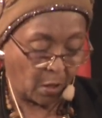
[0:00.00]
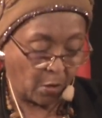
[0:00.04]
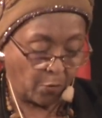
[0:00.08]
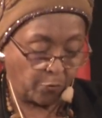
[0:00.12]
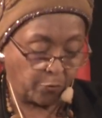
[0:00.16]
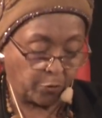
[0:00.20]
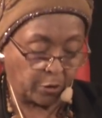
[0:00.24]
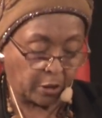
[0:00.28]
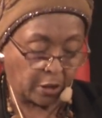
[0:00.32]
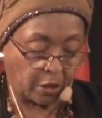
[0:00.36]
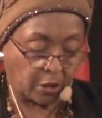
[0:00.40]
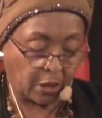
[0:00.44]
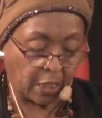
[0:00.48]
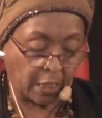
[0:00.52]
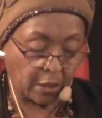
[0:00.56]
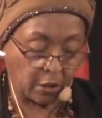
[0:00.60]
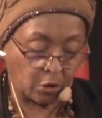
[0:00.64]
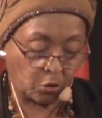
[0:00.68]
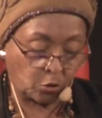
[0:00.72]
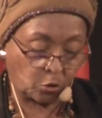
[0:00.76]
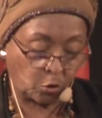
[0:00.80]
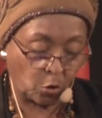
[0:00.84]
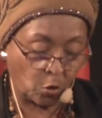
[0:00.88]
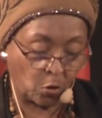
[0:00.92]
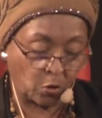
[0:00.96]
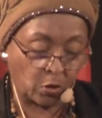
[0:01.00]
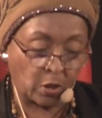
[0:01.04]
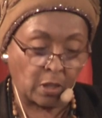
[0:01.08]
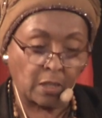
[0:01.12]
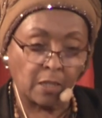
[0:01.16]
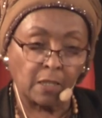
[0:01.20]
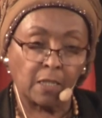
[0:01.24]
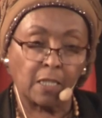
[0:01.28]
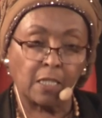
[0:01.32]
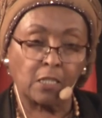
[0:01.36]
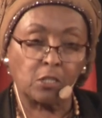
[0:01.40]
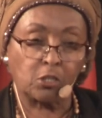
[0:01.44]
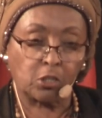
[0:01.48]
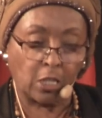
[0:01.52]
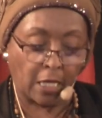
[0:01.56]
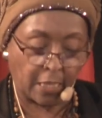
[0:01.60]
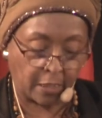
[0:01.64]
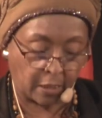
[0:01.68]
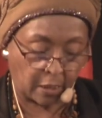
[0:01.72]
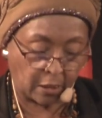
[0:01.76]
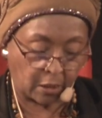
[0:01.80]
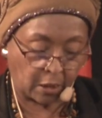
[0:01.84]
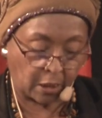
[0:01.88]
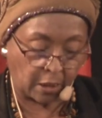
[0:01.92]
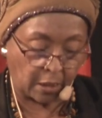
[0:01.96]
for the territorial
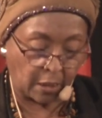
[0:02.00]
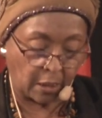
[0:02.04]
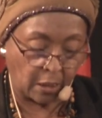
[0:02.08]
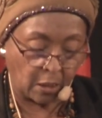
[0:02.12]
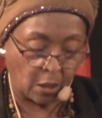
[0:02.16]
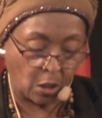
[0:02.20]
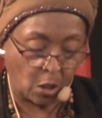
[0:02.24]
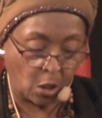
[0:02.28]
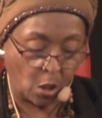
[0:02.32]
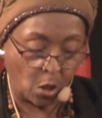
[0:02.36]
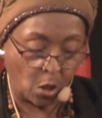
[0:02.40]
integrity